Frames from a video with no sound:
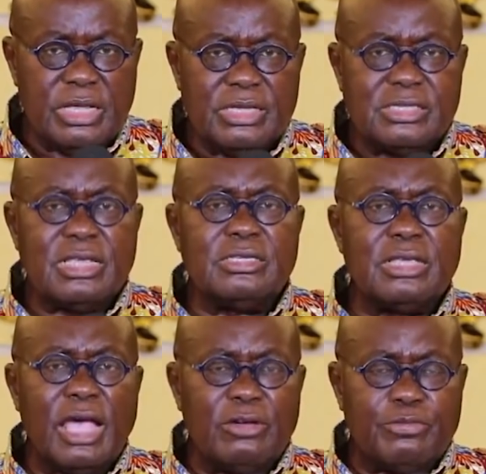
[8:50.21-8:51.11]
since
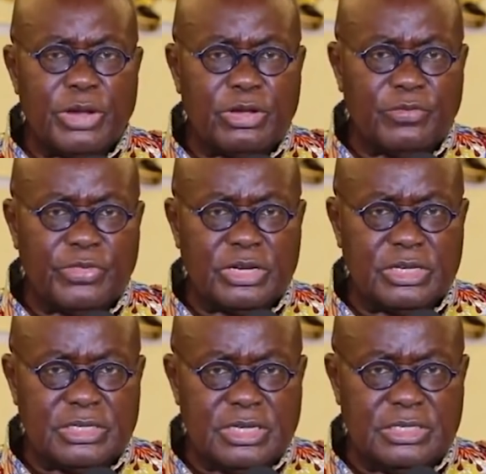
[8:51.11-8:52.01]
the outbreak of the
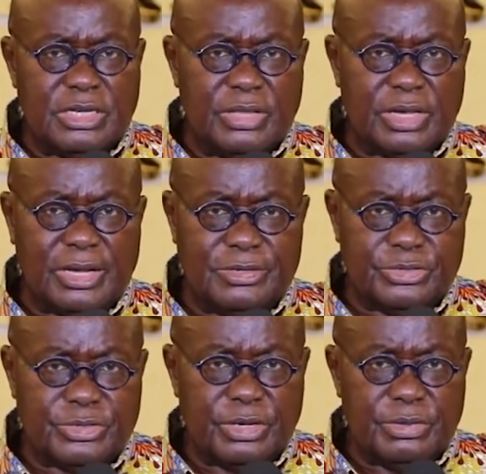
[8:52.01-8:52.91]
disease in the
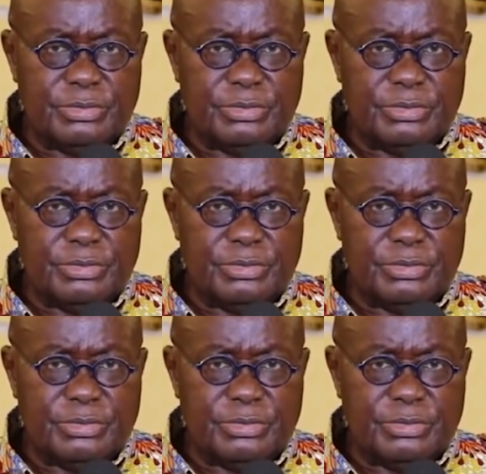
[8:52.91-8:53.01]
country.